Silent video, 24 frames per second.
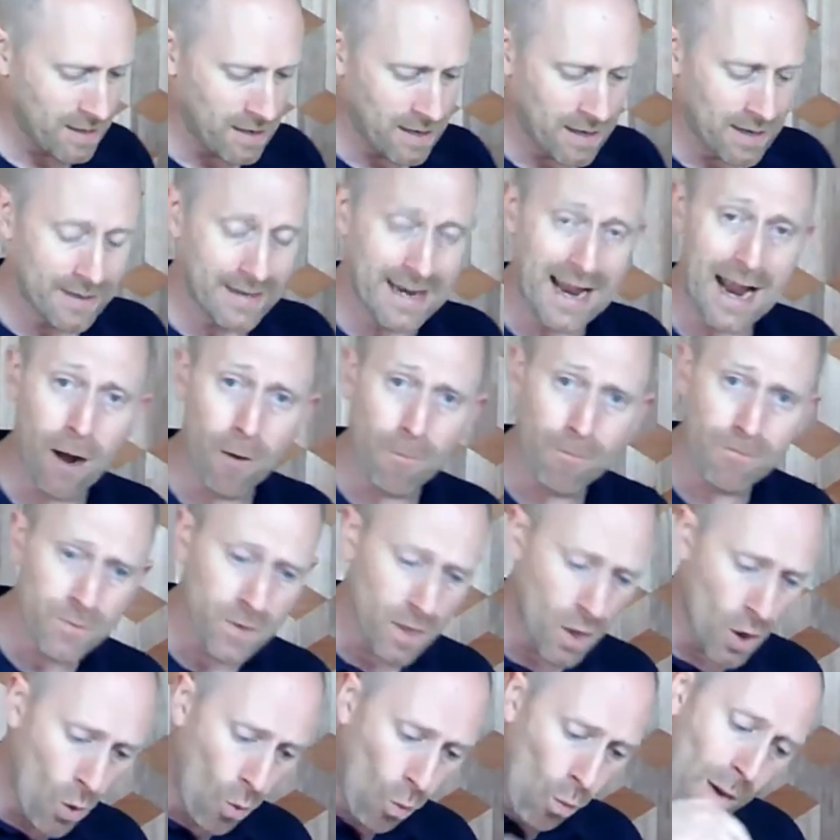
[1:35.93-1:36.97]
Now,
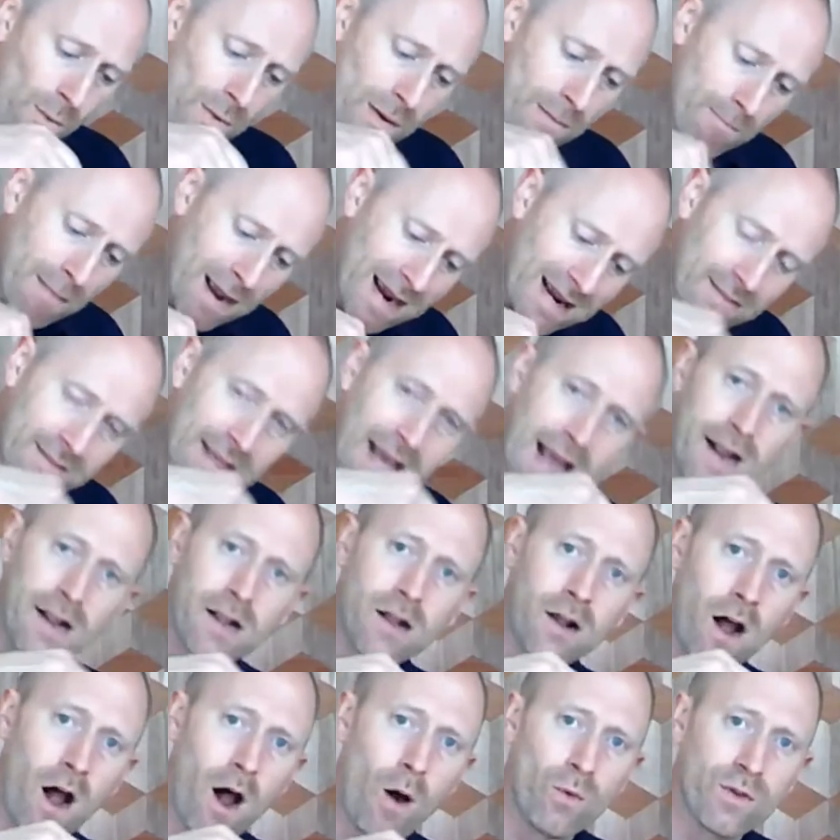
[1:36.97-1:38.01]
when we make that
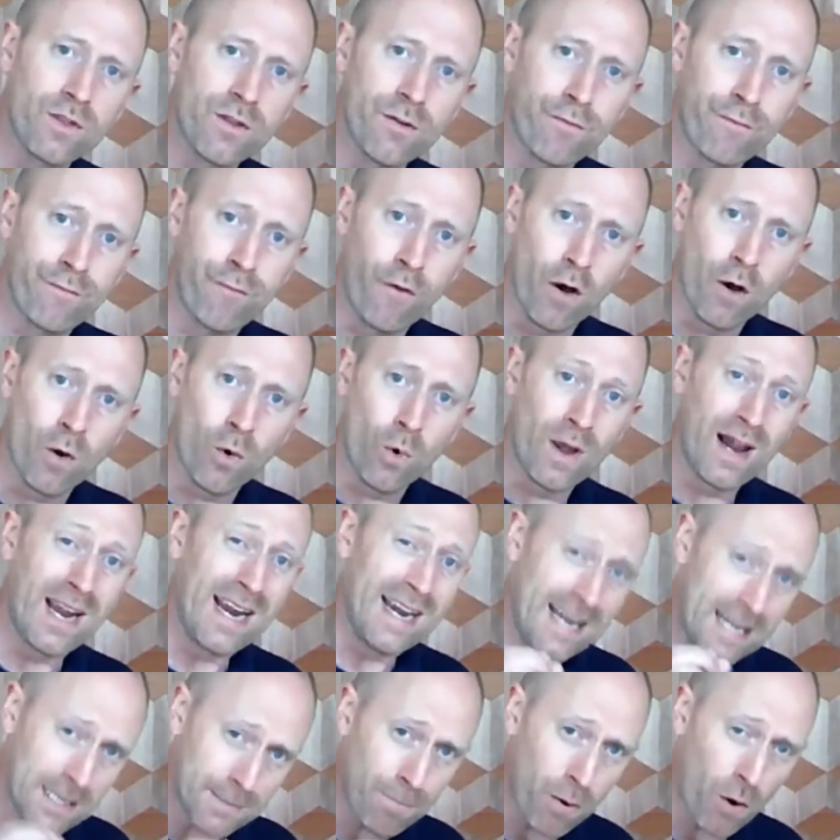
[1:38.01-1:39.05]
cut with the foil, it is
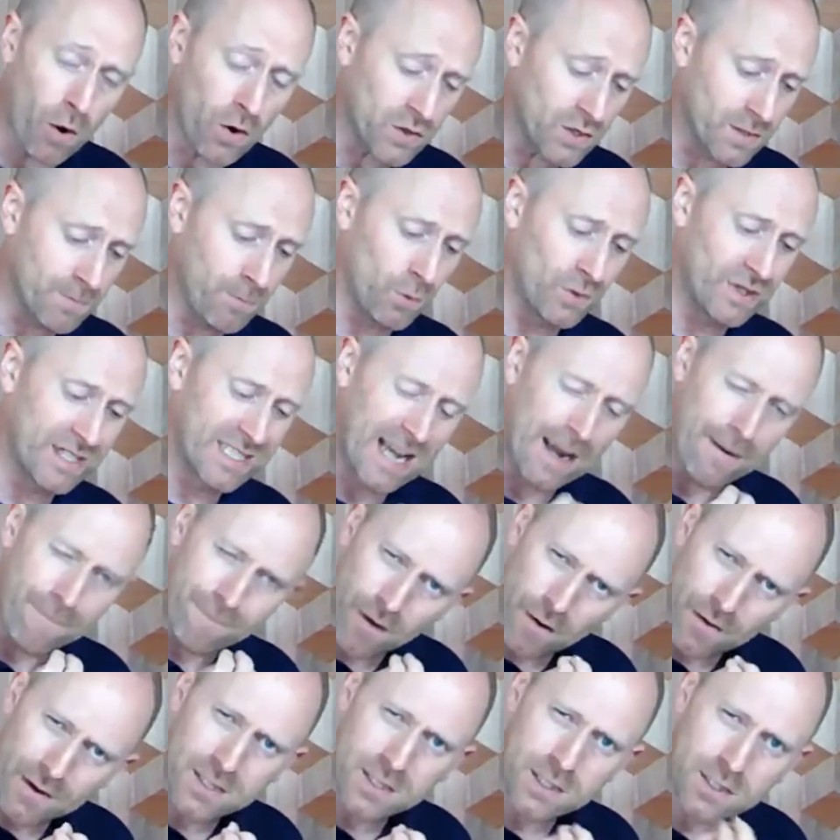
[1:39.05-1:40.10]
possible to get
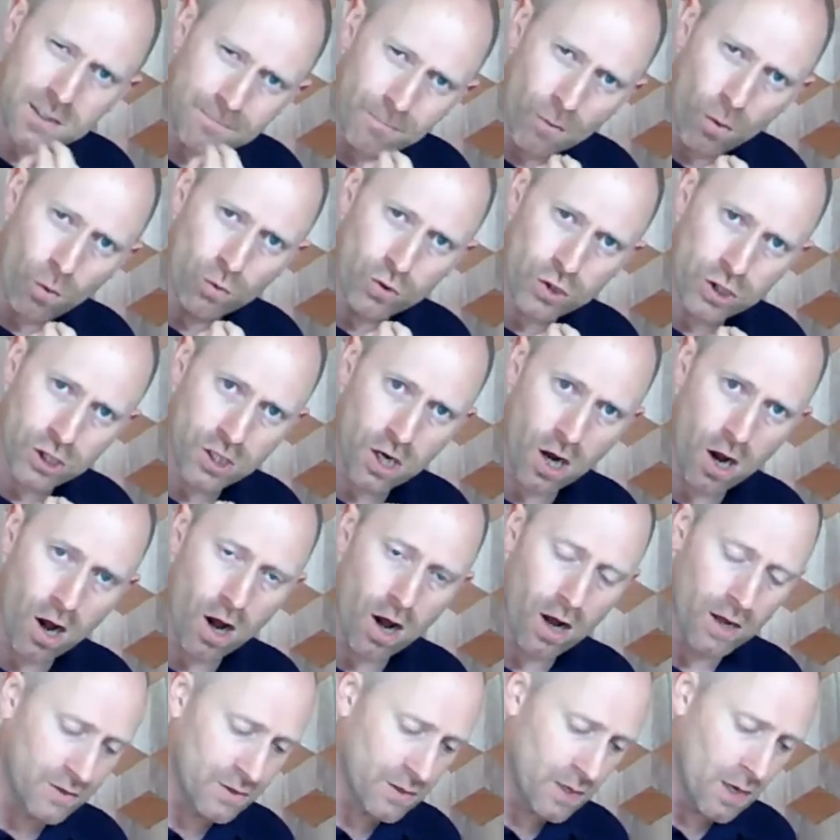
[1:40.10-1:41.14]
very small
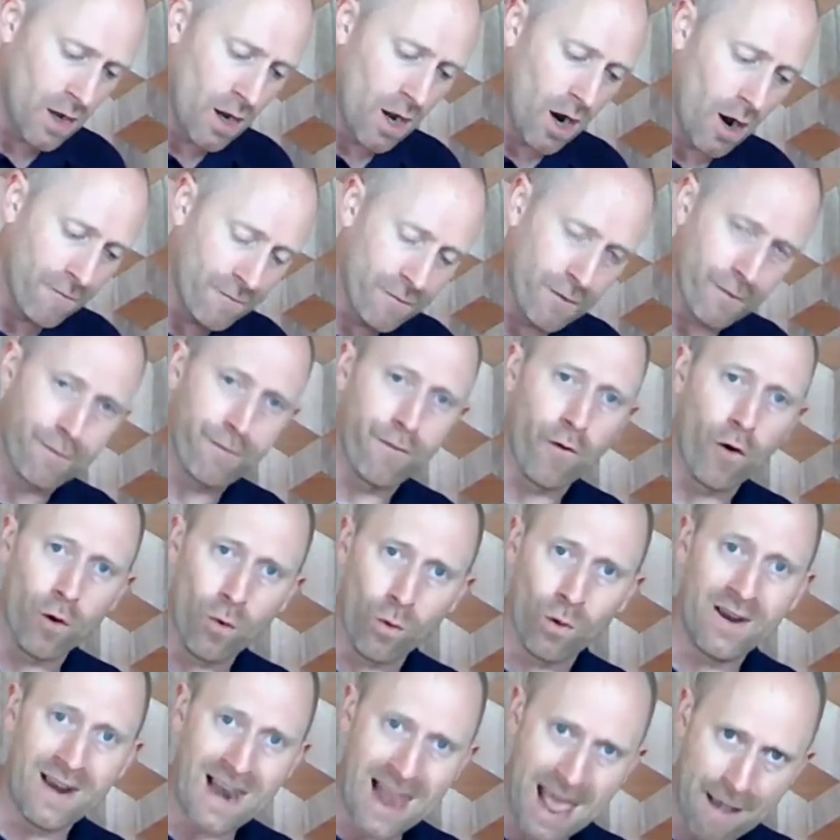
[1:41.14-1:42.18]
shards of the foil
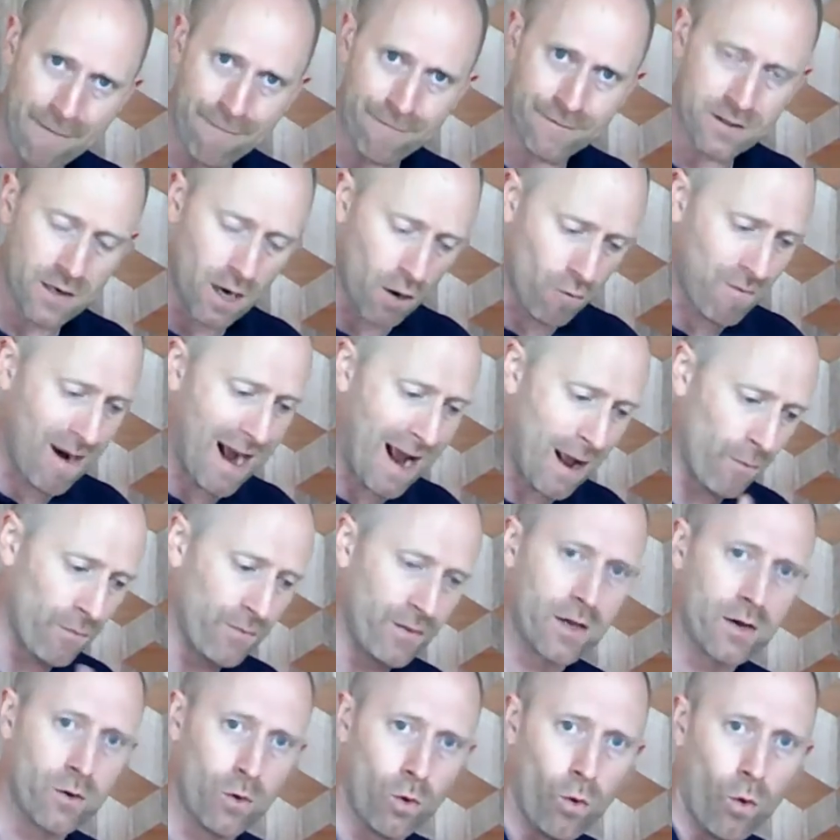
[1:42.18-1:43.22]
left around the
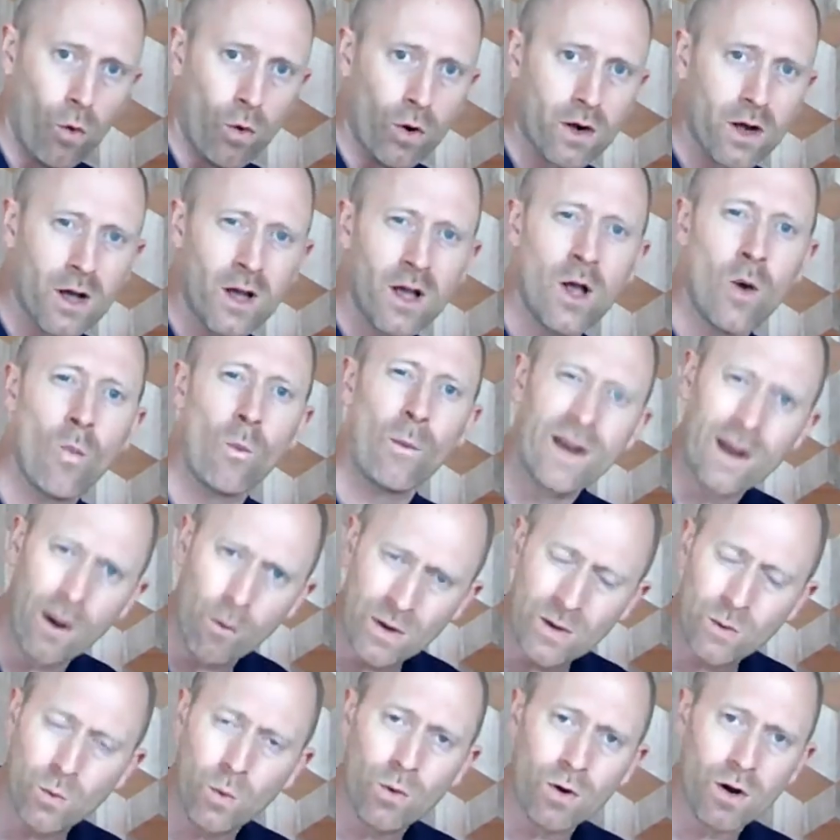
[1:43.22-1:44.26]
cork. We
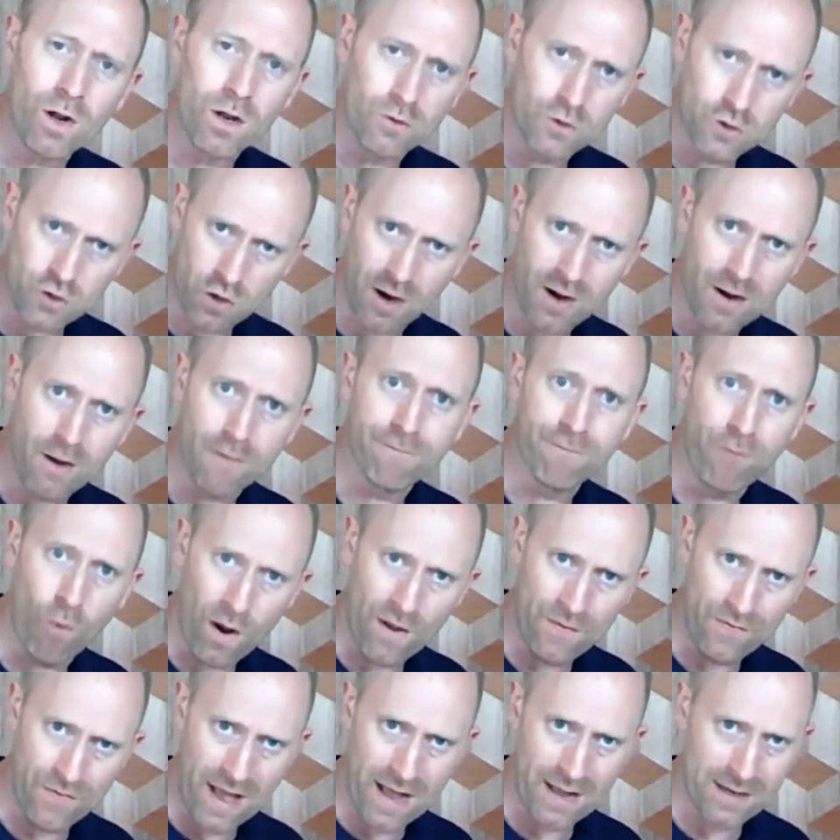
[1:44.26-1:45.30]
want to try and avoid
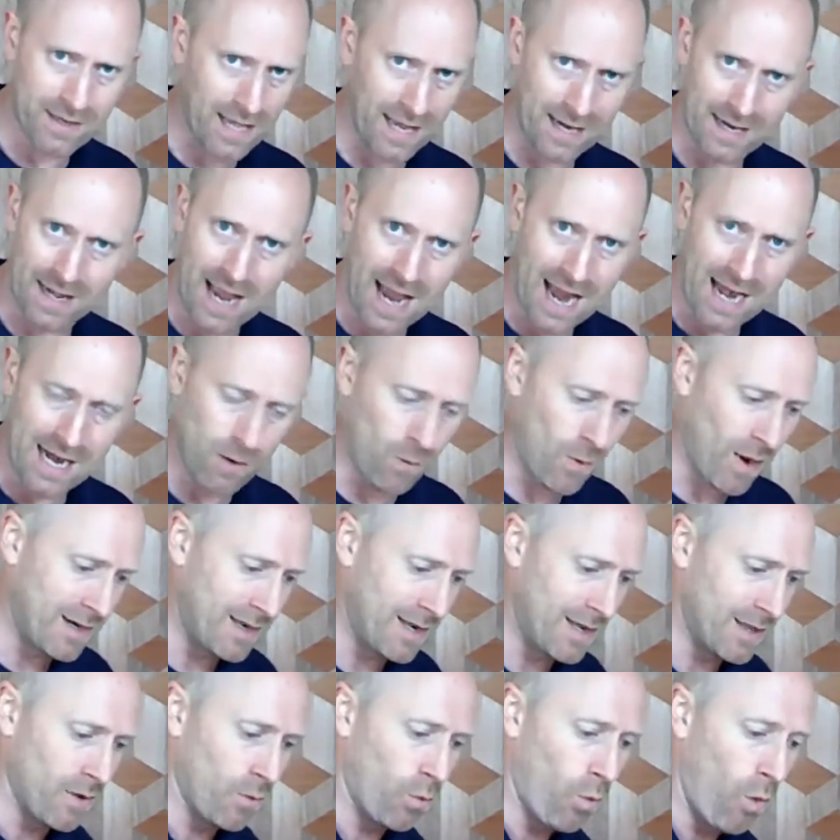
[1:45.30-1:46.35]
that getting anywhere near
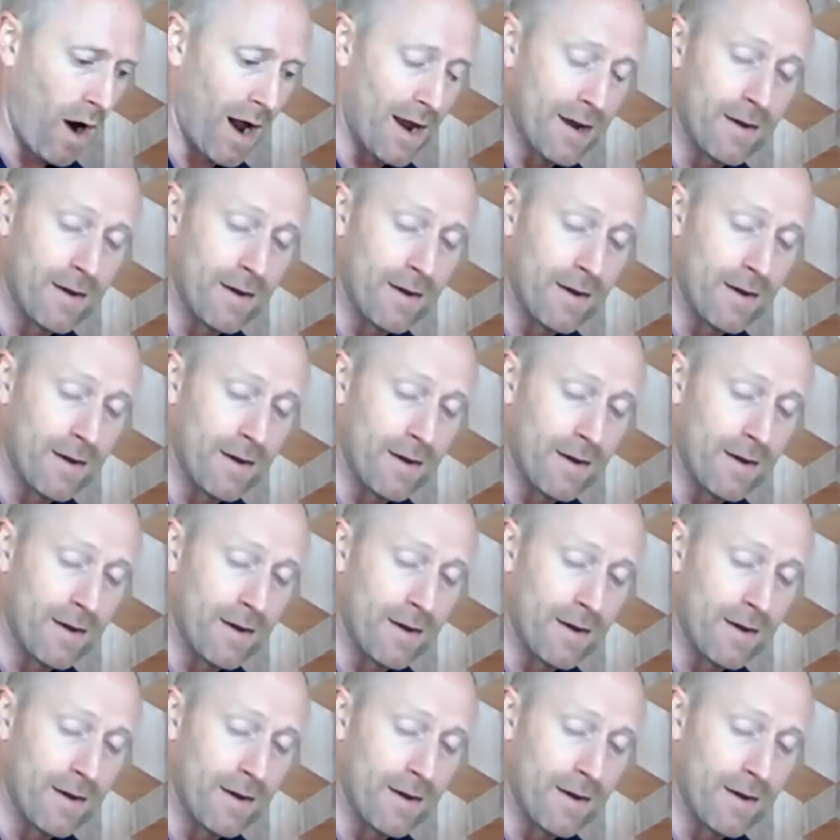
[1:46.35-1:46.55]
the wine.